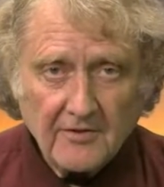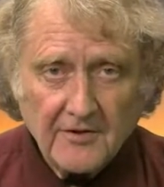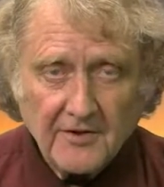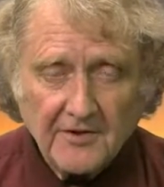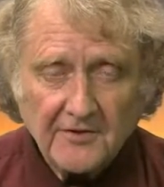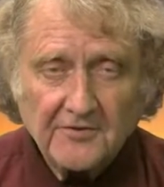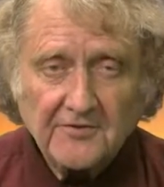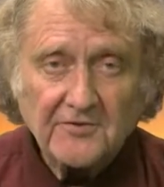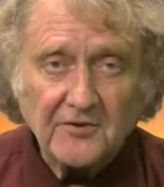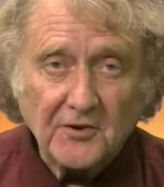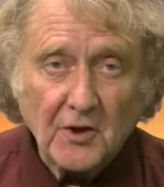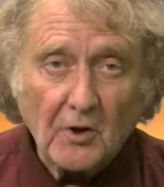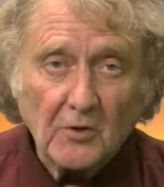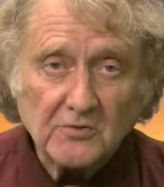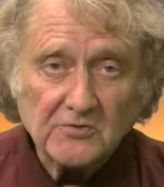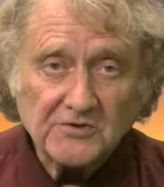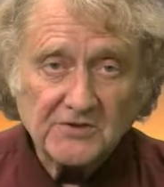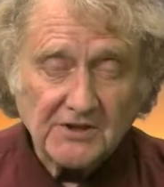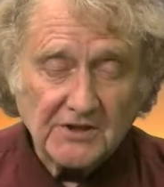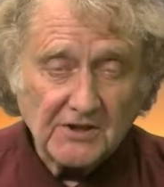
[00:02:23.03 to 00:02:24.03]
the
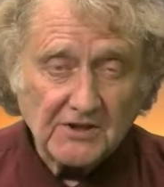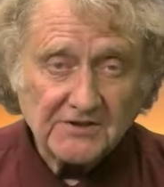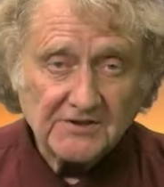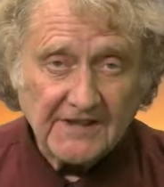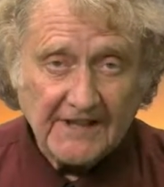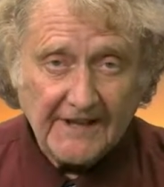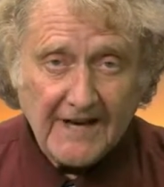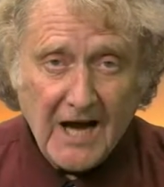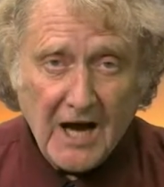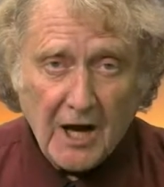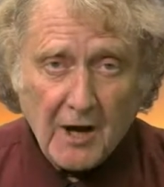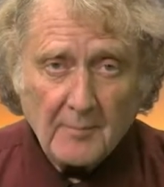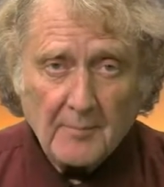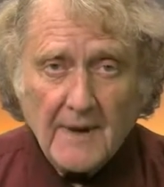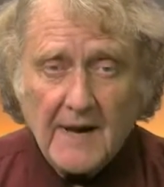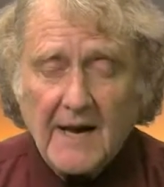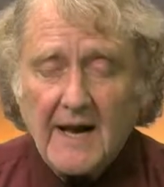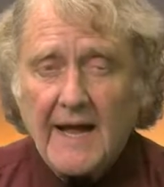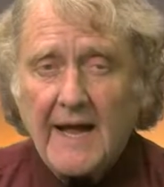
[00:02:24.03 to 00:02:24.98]
stones that are set up,